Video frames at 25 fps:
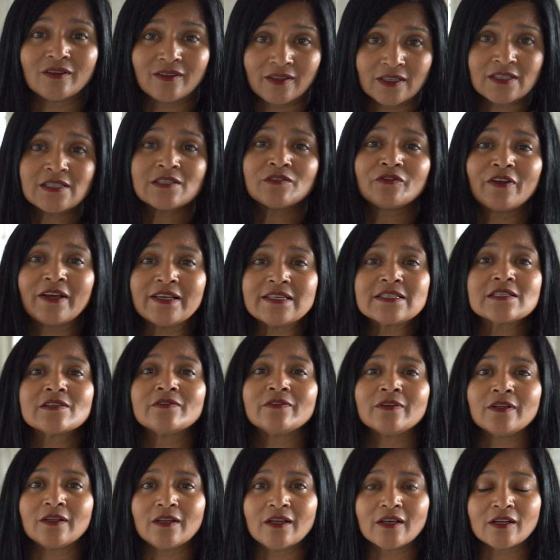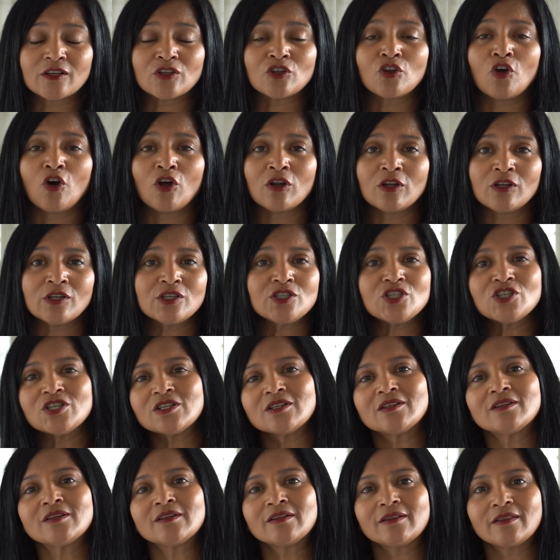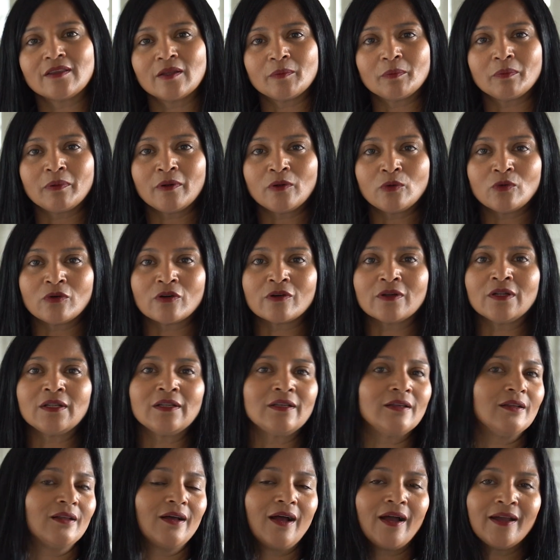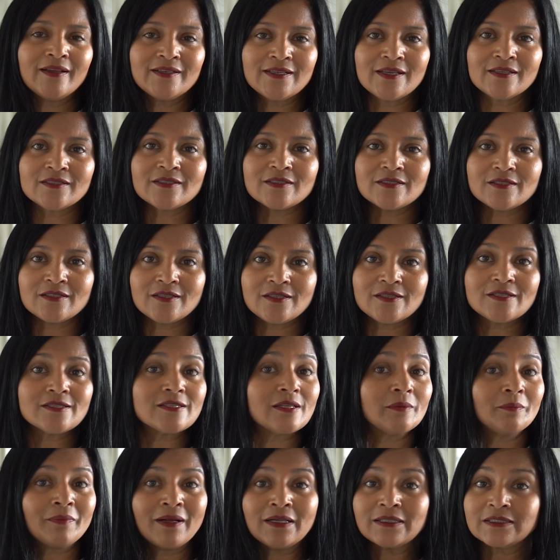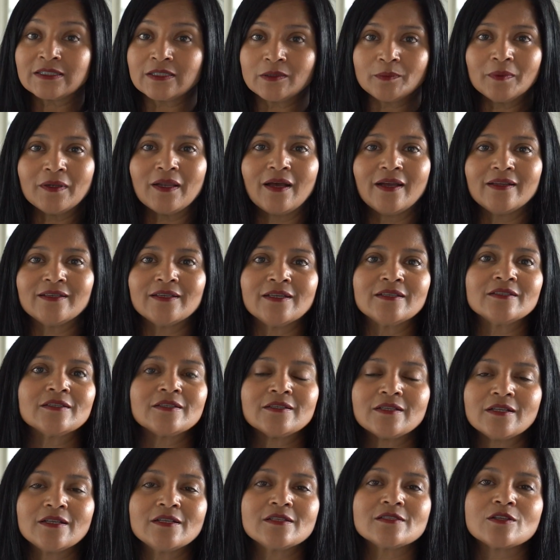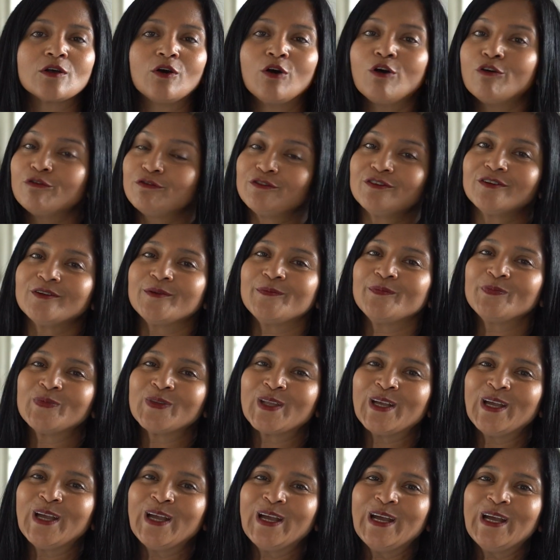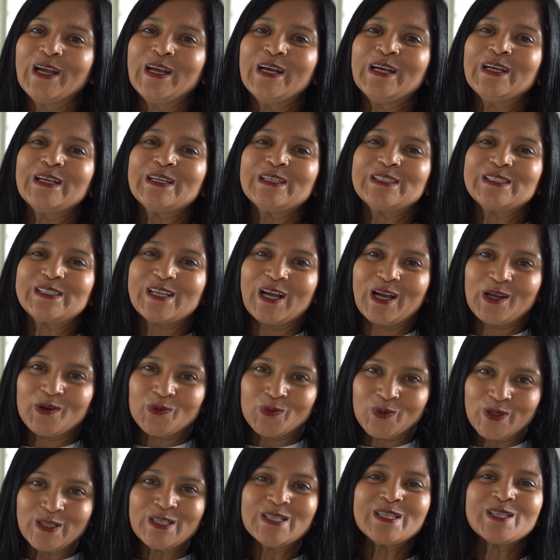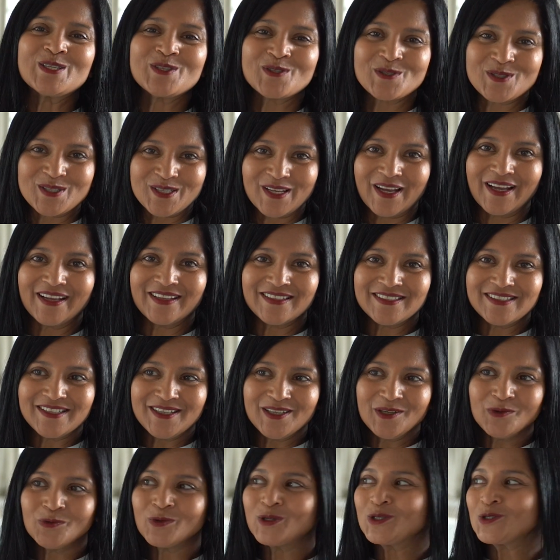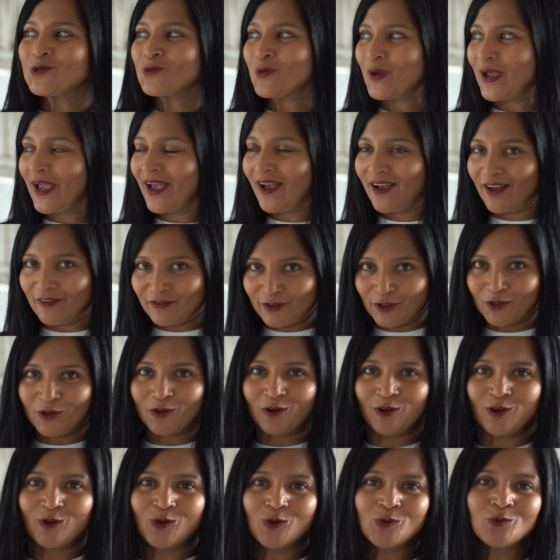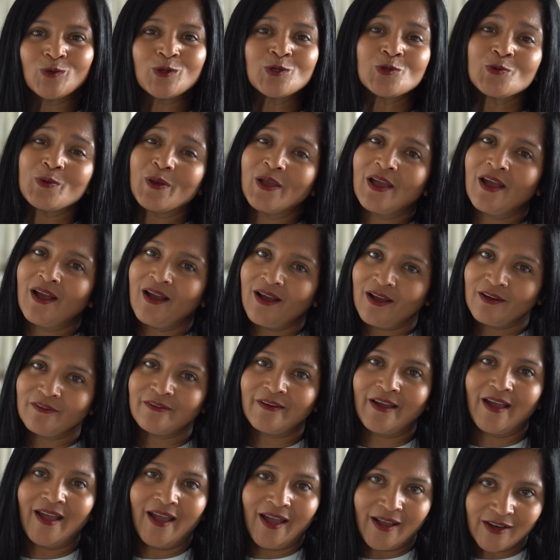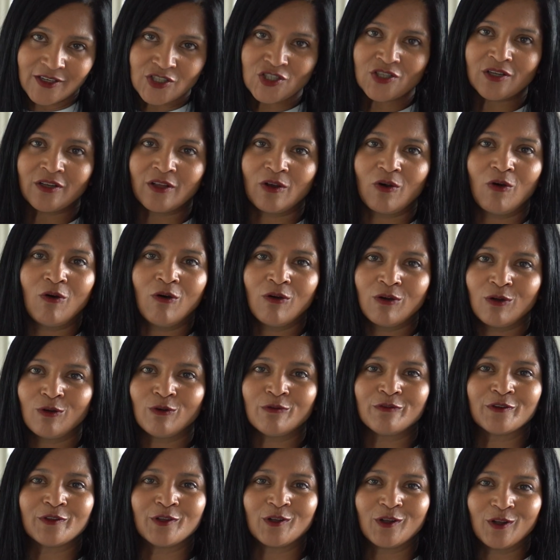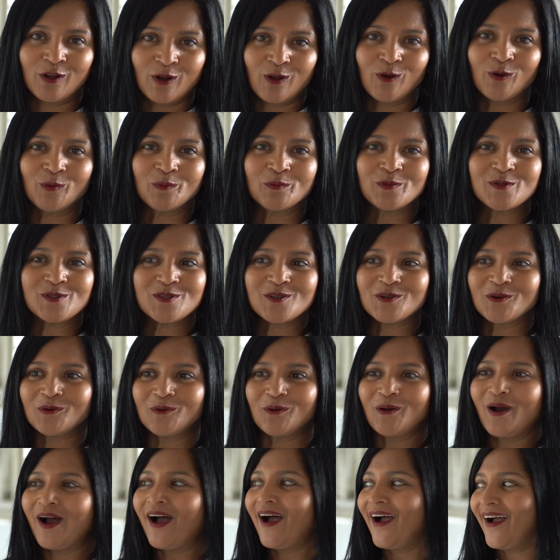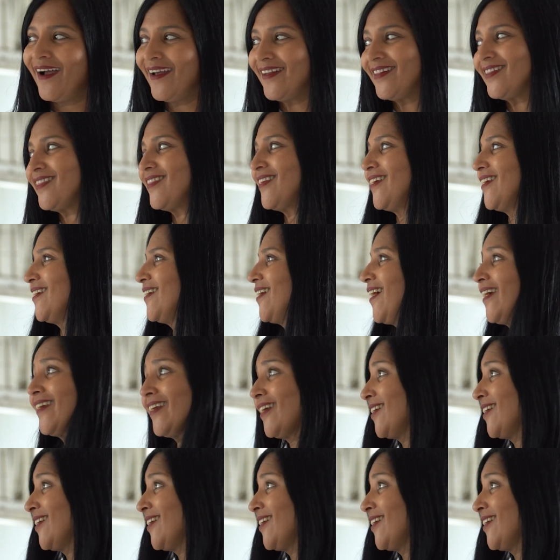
this festival acknowledged the plural identities, the multiple identities of a diverse society, which we have in Cologne, which we have actually all over the globe. So I think I